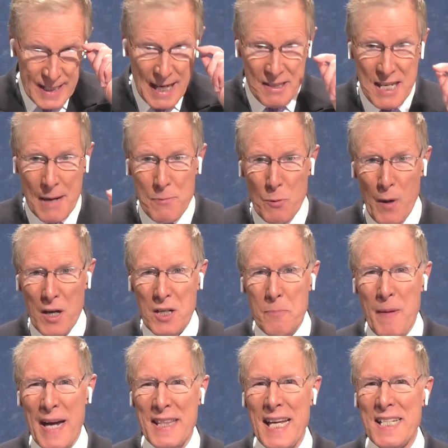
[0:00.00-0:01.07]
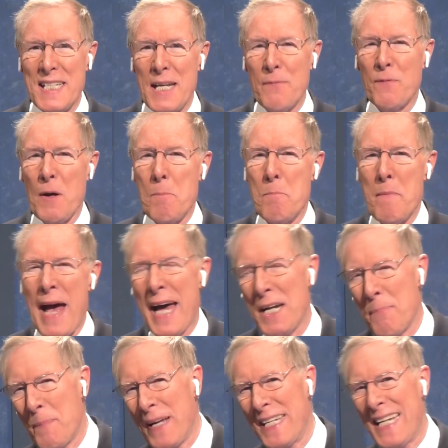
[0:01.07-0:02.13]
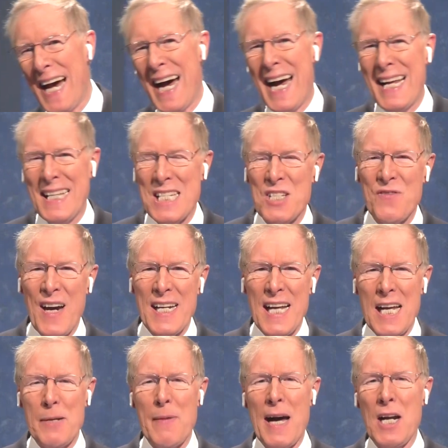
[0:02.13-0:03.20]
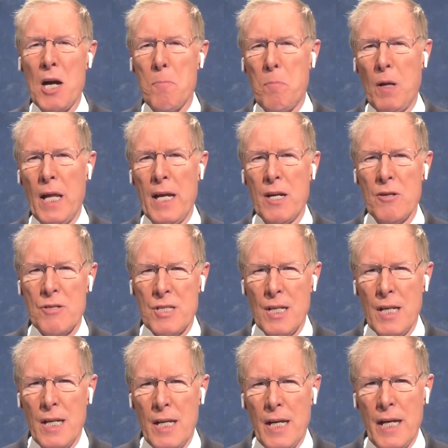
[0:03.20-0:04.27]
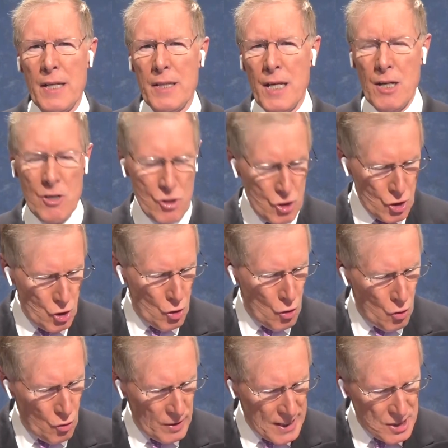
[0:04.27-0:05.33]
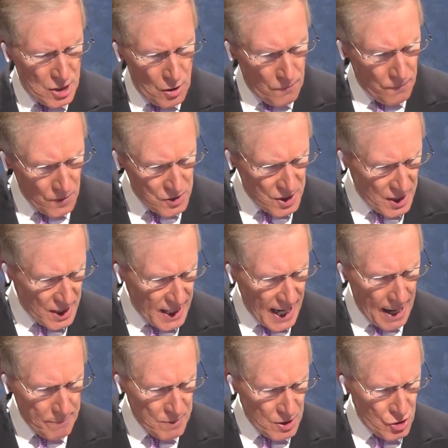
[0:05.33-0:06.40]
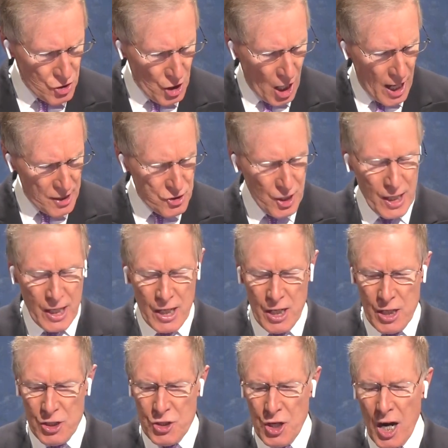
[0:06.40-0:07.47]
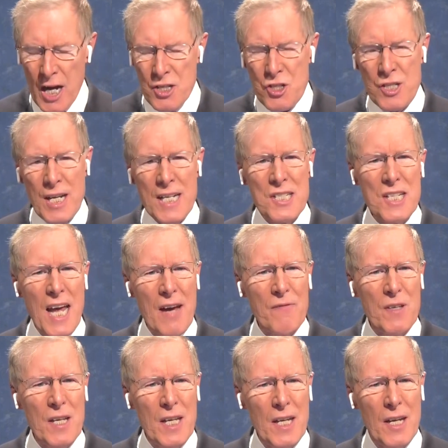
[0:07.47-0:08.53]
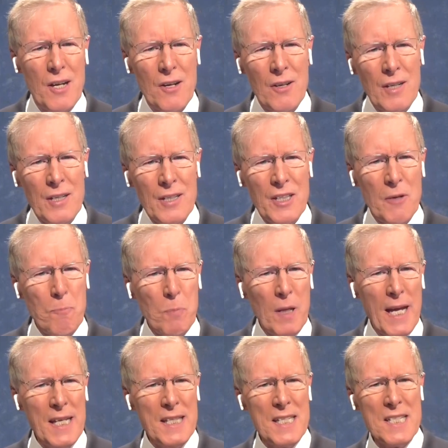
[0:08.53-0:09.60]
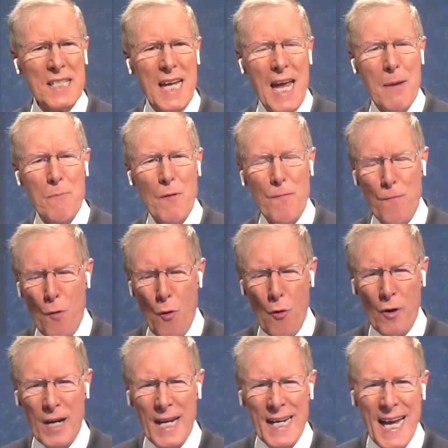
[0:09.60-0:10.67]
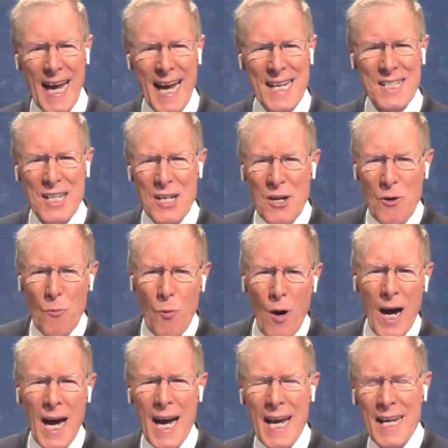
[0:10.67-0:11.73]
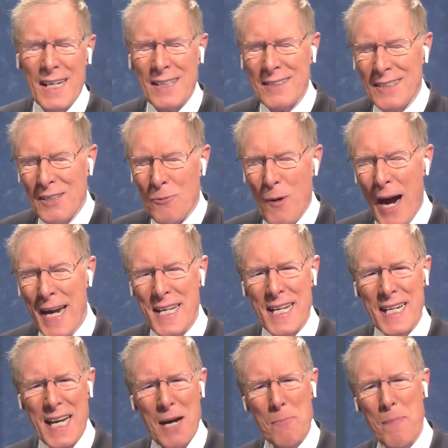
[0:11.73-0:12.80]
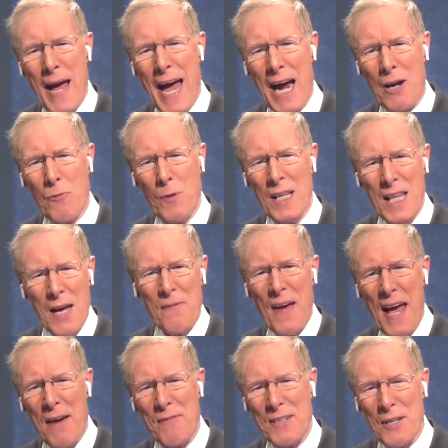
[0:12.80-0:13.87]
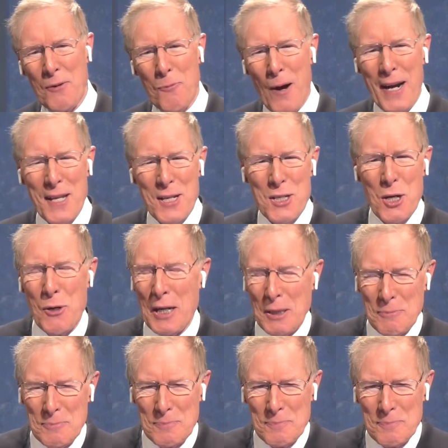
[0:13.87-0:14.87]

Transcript: Now, time to welcome back that team from Mattaponi. Let's find out about our players and their school. Let's go first to the captain, Josh. Josh, nice to have you here. You played this game before. Can I ask why? Uh, why do you come back? We love having you. Why do you do it?